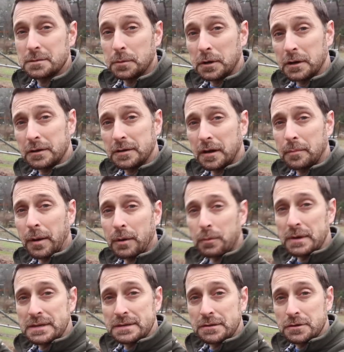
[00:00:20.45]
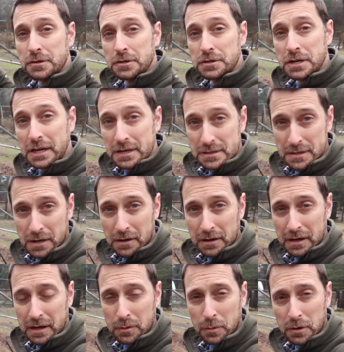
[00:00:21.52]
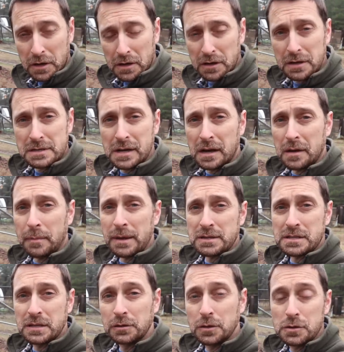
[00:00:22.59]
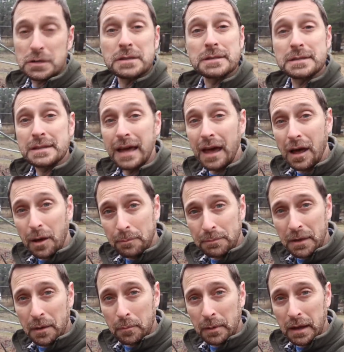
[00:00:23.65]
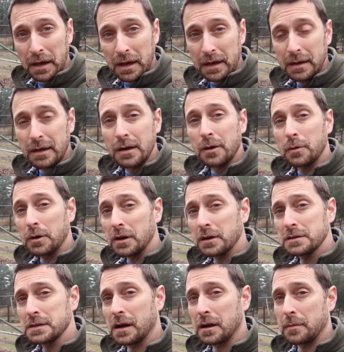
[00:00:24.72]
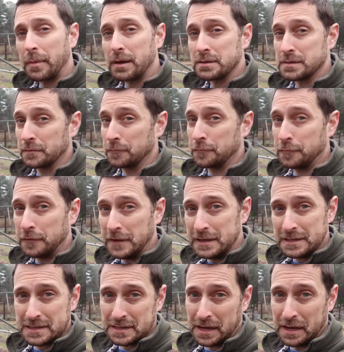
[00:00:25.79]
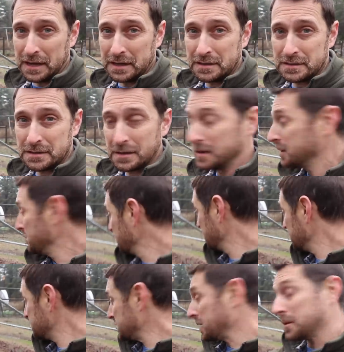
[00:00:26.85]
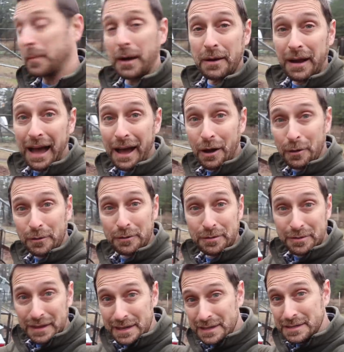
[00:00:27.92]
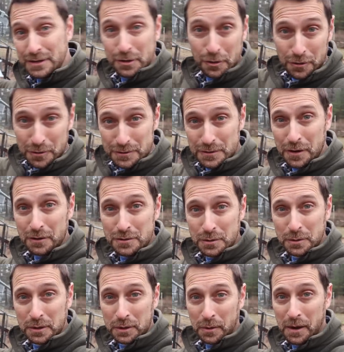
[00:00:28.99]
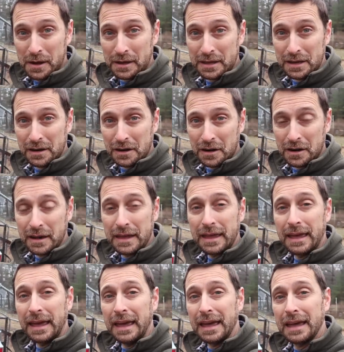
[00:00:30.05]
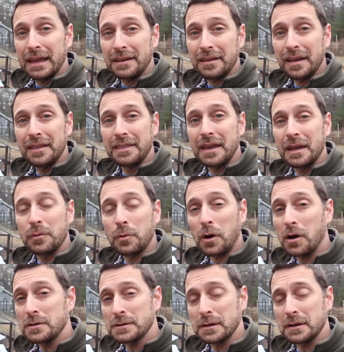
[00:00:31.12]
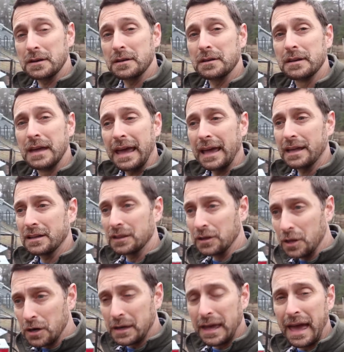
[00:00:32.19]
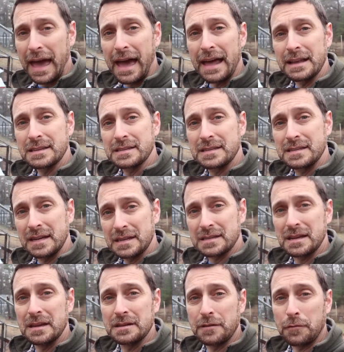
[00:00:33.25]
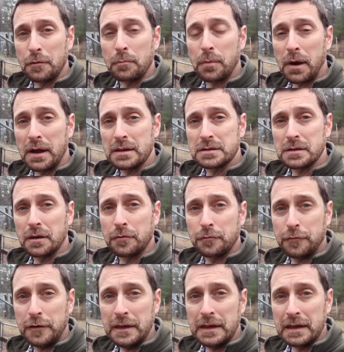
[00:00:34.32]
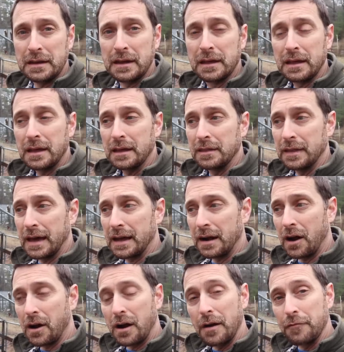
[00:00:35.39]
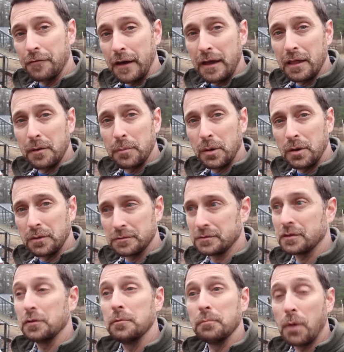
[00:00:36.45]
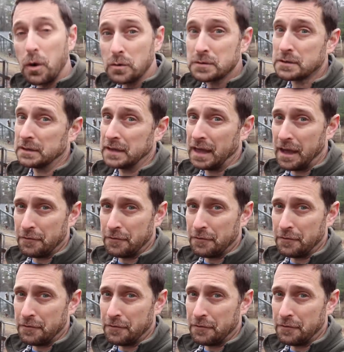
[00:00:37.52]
So we're going to talk about reasons your chickens aren't laying. We're going to talk about solutions to help them lay. We're going to talk about some feed science. We're going to talk about how these girls are doing right here. And then we're also going to look at six different brands of feed that are available to mostly